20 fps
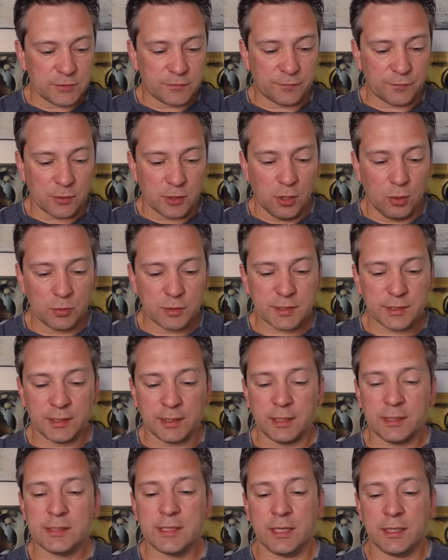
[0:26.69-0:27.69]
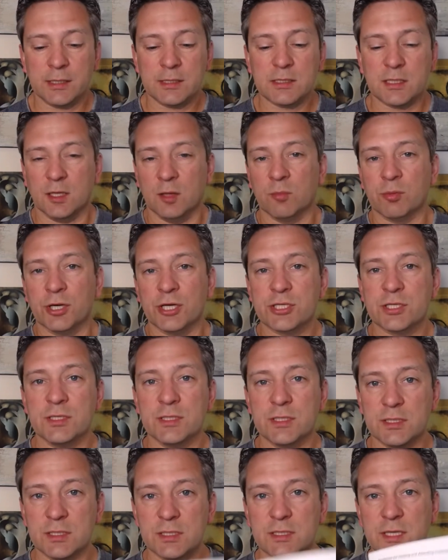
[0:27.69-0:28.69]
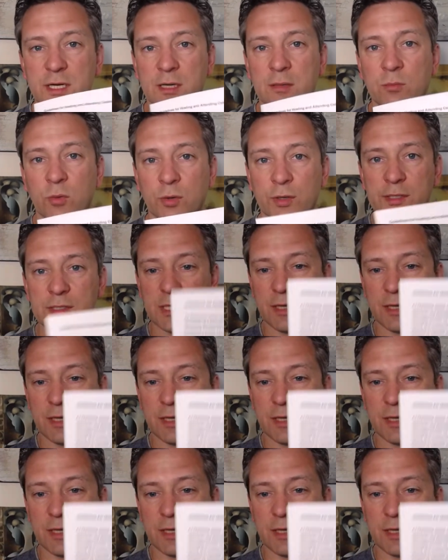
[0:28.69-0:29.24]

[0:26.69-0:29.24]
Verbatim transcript: for hosting and attending celebrations and ceremonies.